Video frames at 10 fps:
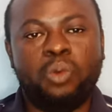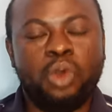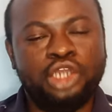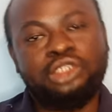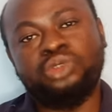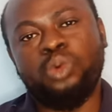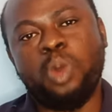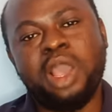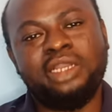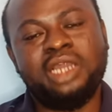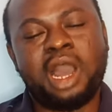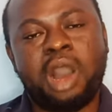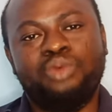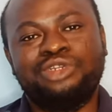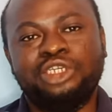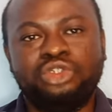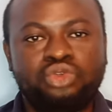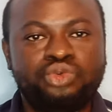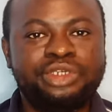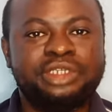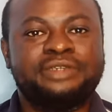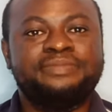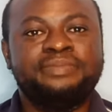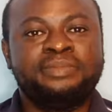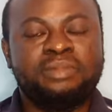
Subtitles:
word to word how they do it.